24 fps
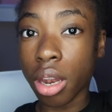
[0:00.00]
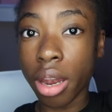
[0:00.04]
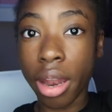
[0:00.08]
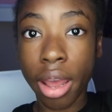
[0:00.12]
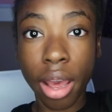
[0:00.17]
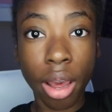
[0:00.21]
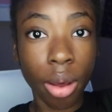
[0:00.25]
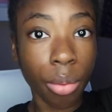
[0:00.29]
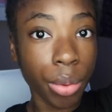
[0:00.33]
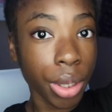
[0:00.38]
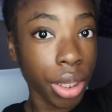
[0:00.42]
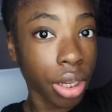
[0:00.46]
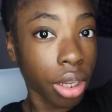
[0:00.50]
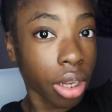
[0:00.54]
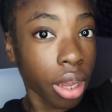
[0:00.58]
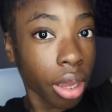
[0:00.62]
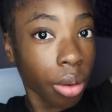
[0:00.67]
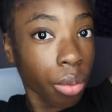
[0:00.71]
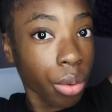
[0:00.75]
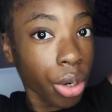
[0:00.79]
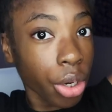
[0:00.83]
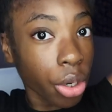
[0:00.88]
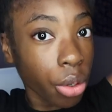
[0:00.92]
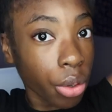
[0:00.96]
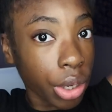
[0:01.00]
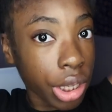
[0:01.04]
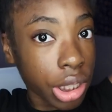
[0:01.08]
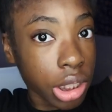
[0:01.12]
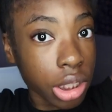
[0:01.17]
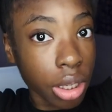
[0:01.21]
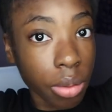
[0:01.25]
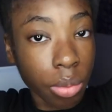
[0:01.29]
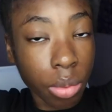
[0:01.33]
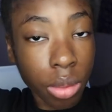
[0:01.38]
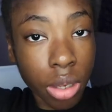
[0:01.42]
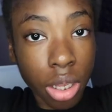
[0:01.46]
Now we look like we're doing
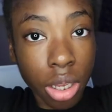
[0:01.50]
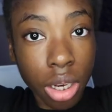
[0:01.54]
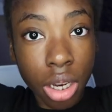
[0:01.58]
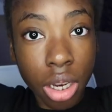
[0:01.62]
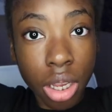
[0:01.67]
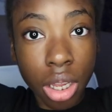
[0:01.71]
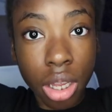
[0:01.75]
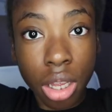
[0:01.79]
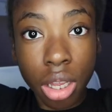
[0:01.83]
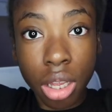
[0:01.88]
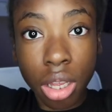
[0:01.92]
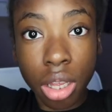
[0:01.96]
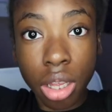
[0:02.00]
something.